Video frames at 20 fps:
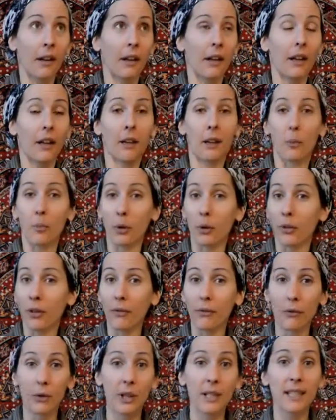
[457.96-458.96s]
in the
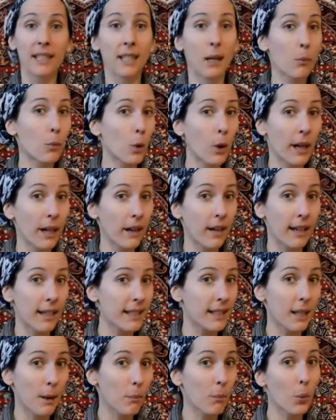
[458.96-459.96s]
periphery somewhere at
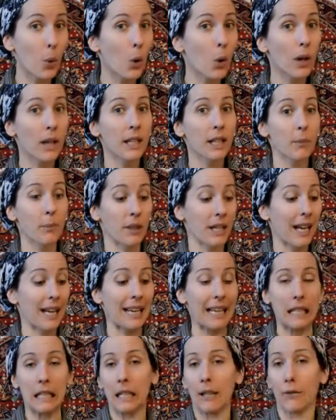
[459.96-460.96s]
some point, but I
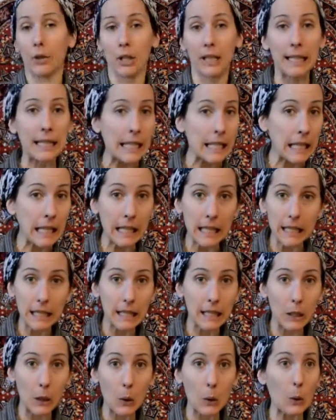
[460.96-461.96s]
had never seen this
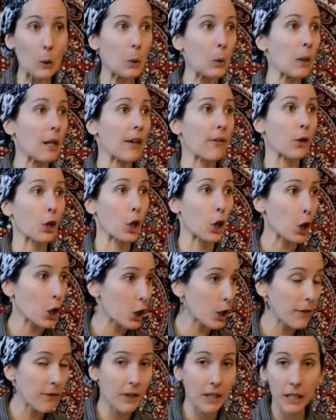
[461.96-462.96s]
stone, never
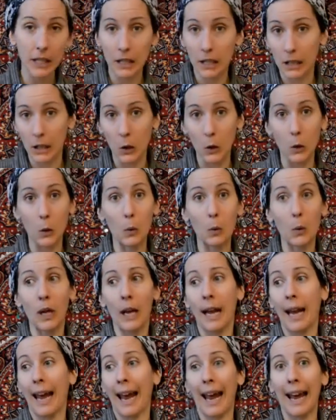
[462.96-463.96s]
heard of this stone,
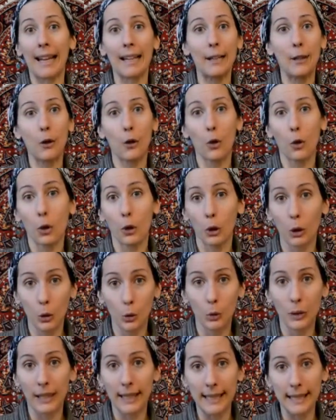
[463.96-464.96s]
had no
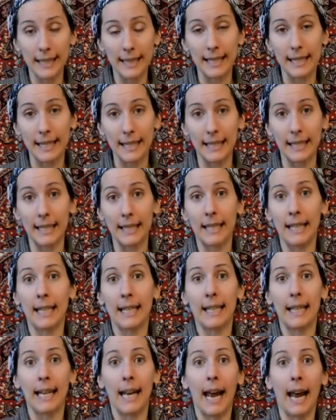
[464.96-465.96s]
clue it existed.
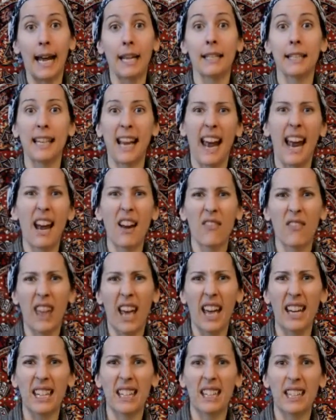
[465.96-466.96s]
And to have
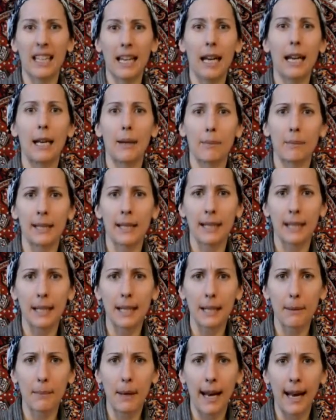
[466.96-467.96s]
that name
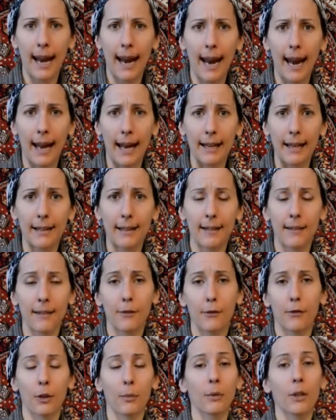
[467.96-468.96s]
stuck in my head
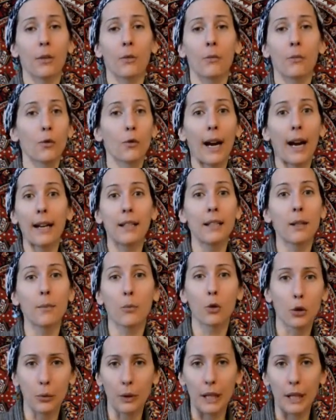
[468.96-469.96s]
from a random
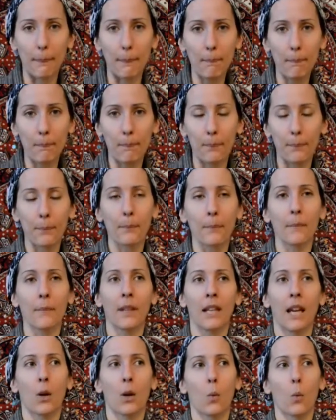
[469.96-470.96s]
dream
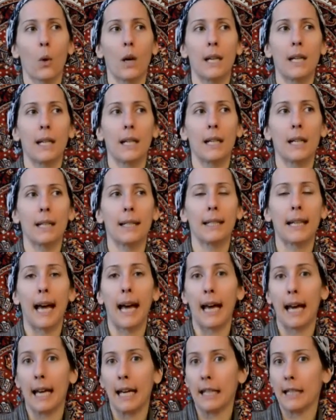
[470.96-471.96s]
was
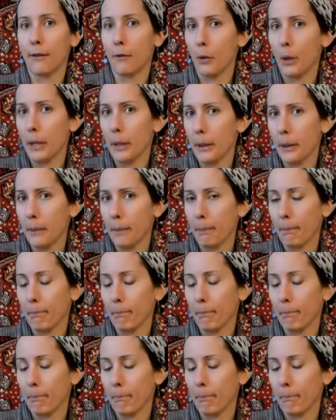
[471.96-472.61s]
kind of weird.